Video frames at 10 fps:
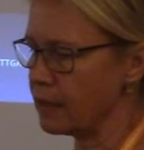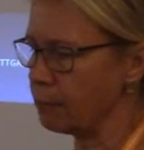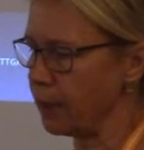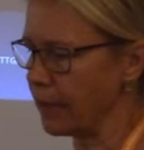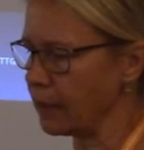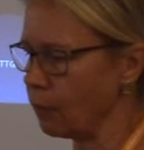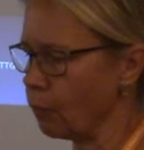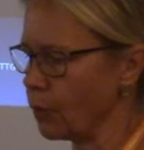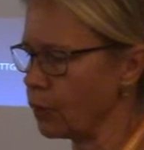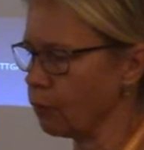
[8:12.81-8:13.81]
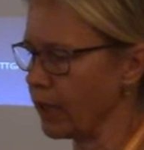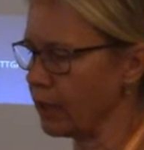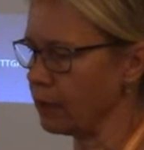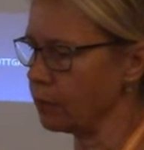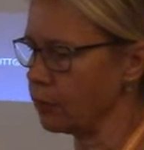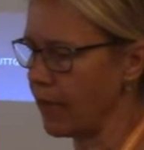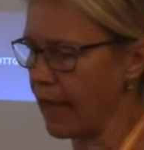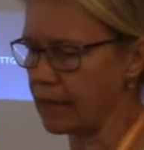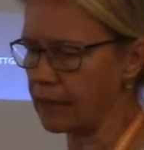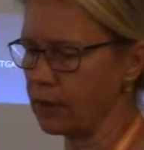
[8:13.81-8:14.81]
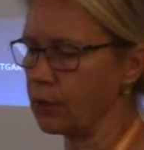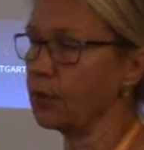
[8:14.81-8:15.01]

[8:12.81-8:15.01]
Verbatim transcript: The pattern was recreated